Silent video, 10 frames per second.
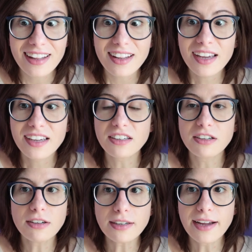Like,
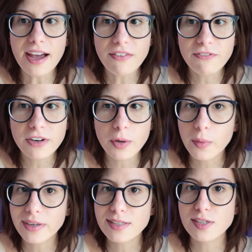not
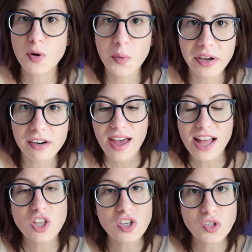everyone is queer,
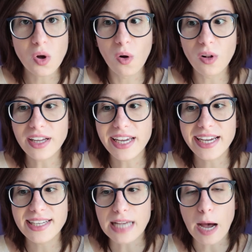and the soul
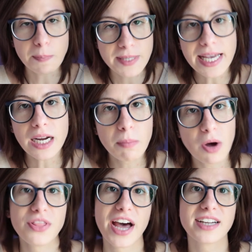is upset
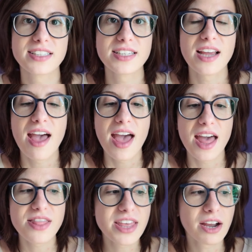about that.
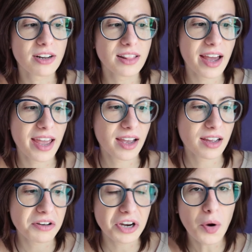And they are
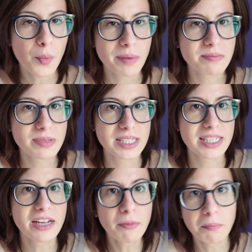like, no, I'm
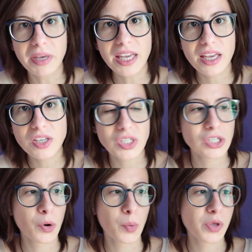still me,
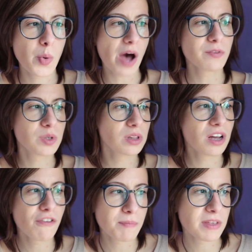so you have to
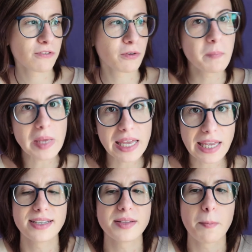love me for me.
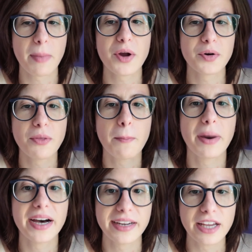It doesn't matter the
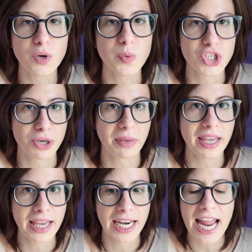body in which I'm
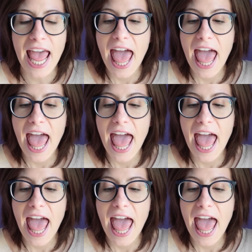in.